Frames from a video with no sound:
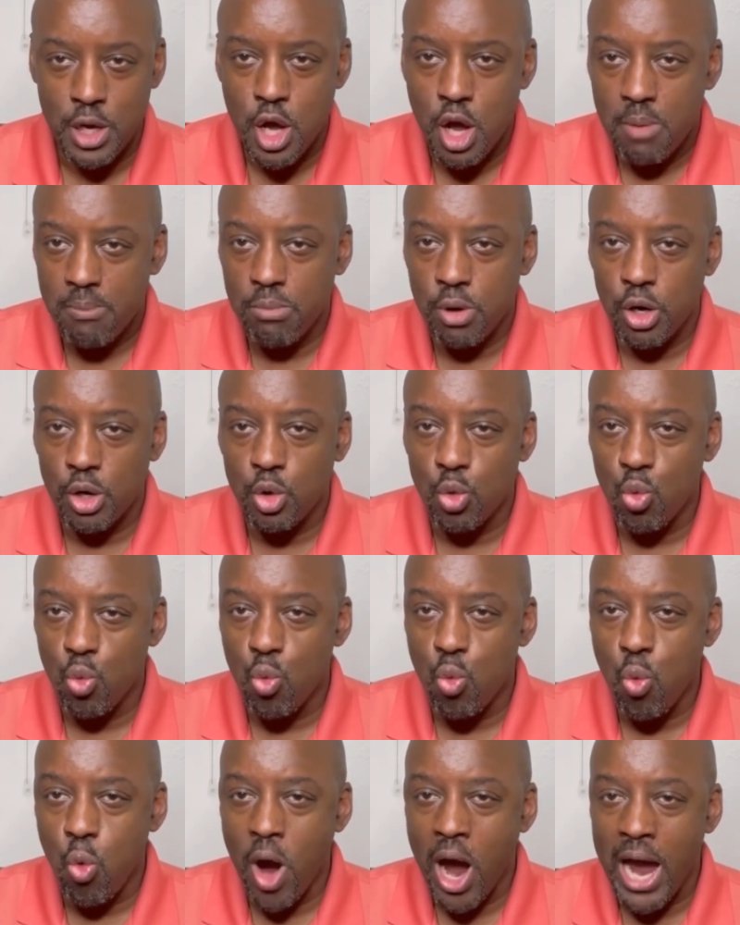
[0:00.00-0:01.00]
But
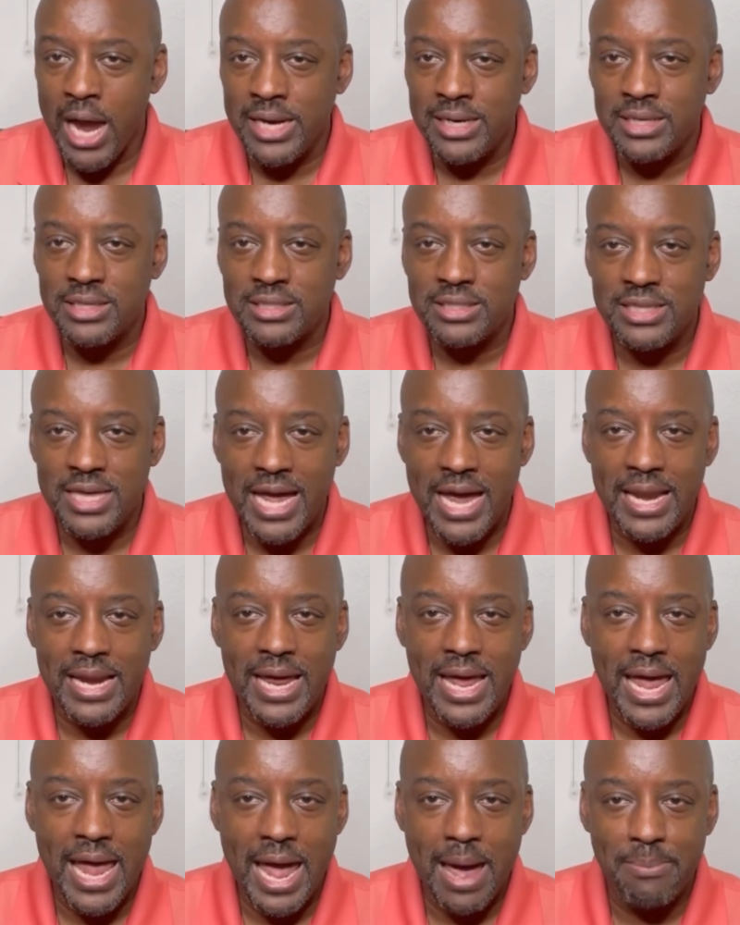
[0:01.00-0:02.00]
why does that
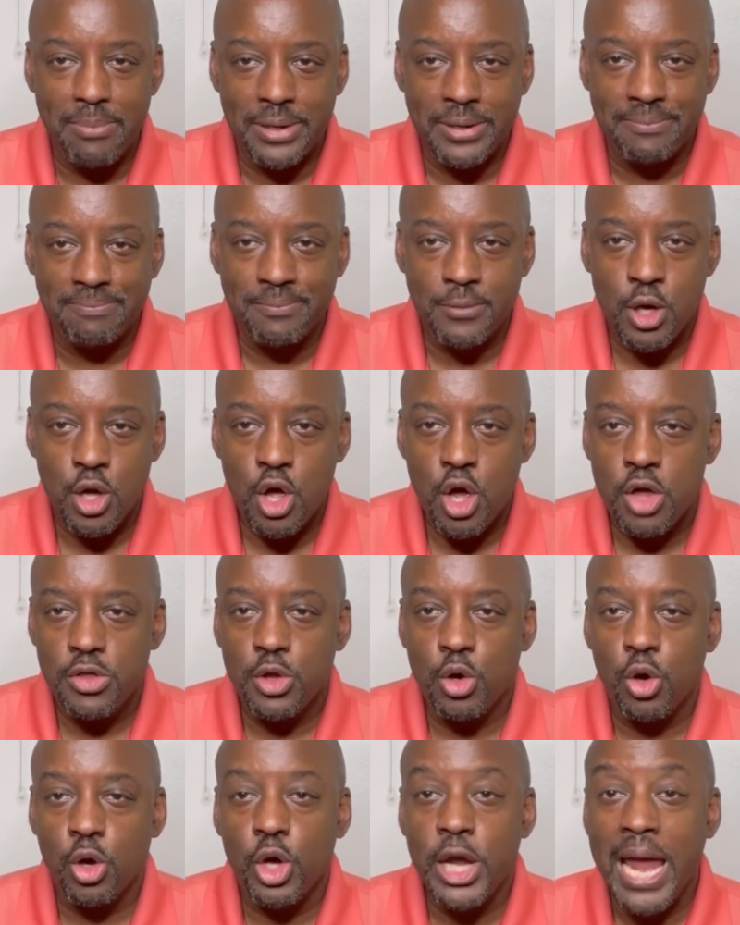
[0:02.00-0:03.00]
happen?
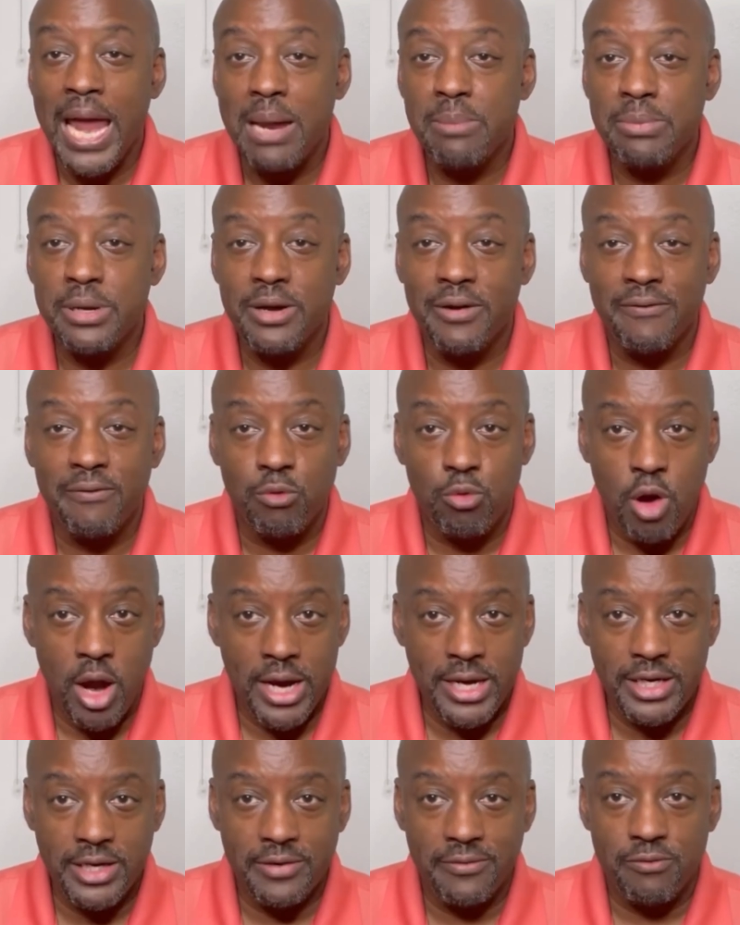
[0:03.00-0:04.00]
There can be a
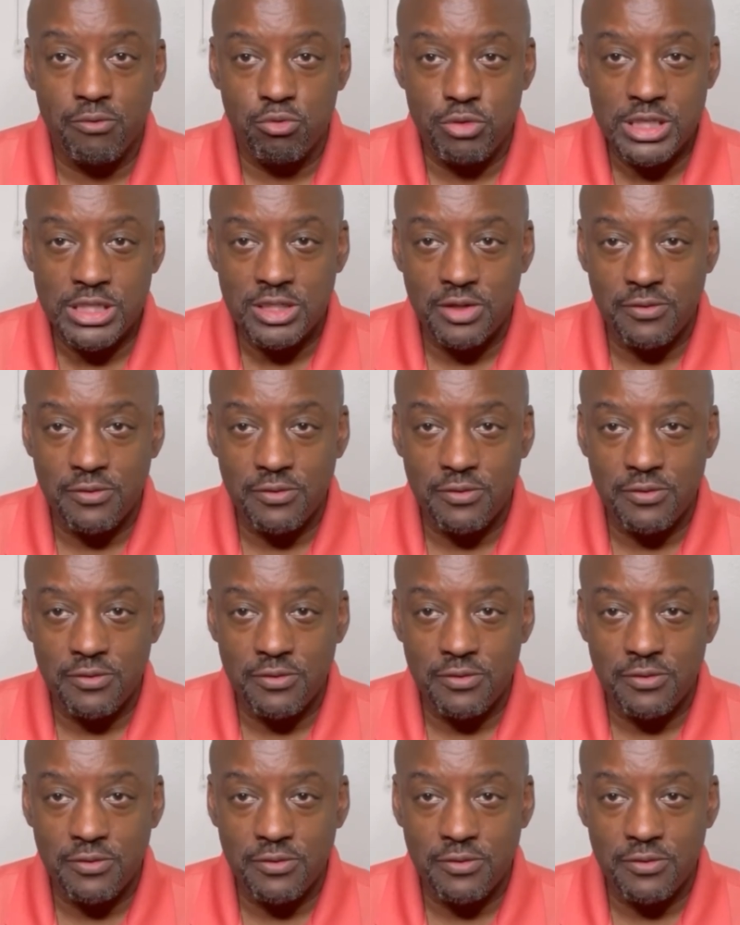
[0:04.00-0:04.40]
variety of risk